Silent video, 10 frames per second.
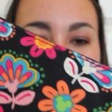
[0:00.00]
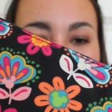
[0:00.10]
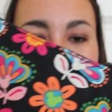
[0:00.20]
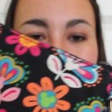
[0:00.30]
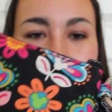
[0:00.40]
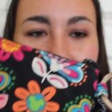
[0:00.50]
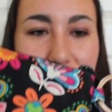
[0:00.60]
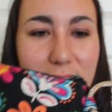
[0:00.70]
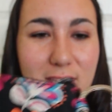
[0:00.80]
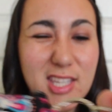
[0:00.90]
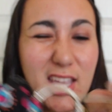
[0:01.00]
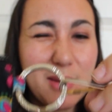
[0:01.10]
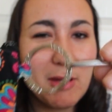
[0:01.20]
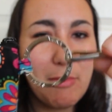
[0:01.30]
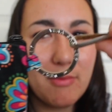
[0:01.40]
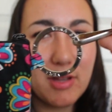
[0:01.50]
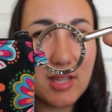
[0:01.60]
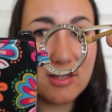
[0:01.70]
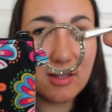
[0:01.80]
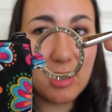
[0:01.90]
and my apartment keys, because I had my apartment
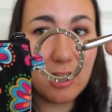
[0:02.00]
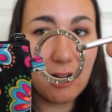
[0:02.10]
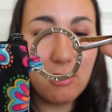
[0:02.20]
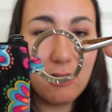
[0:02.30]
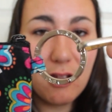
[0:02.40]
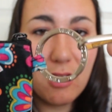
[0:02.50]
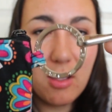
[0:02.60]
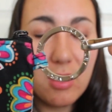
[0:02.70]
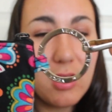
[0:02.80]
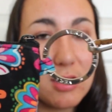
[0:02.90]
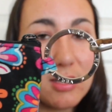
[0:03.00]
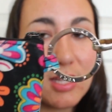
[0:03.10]
keys on here in